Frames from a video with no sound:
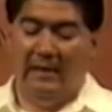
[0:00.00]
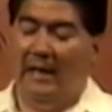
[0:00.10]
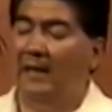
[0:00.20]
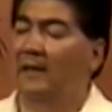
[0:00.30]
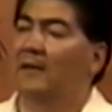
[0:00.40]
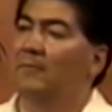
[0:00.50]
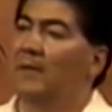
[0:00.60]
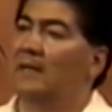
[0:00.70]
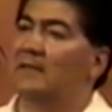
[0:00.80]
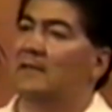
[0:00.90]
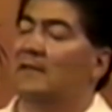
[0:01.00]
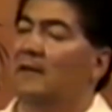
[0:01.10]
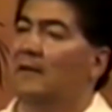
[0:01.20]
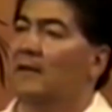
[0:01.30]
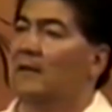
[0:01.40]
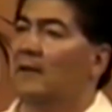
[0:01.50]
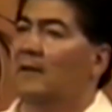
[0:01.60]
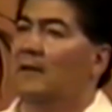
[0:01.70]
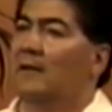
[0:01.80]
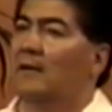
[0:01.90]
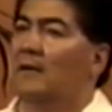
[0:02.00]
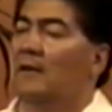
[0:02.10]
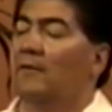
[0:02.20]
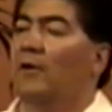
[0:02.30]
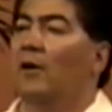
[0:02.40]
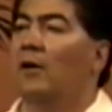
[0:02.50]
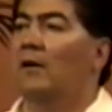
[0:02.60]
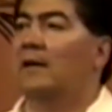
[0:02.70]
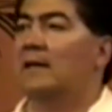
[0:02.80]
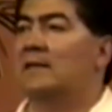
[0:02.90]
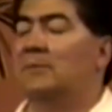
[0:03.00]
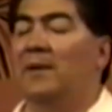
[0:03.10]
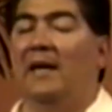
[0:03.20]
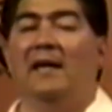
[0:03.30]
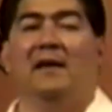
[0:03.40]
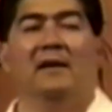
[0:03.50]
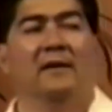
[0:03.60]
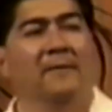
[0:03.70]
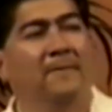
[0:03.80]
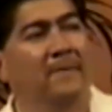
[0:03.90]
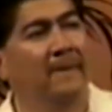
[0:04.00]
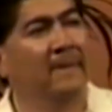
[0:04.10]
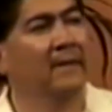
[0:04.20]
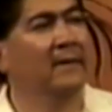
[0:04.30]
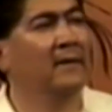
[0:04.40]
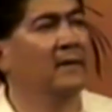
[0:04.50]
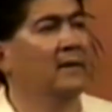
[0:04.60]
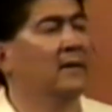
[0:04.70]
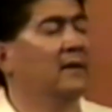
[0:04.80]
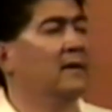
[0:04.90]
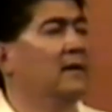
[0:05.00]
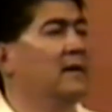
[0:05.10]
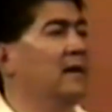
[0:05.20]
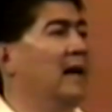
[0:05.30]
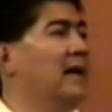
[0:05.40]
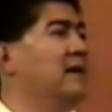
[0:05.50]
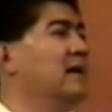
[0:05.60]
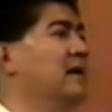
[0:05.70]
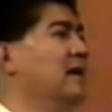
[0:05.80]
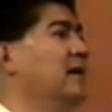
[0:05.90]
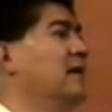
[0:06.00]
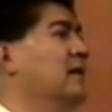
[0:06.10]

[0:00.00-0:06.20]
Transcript: And in the midst of all his pain and agony,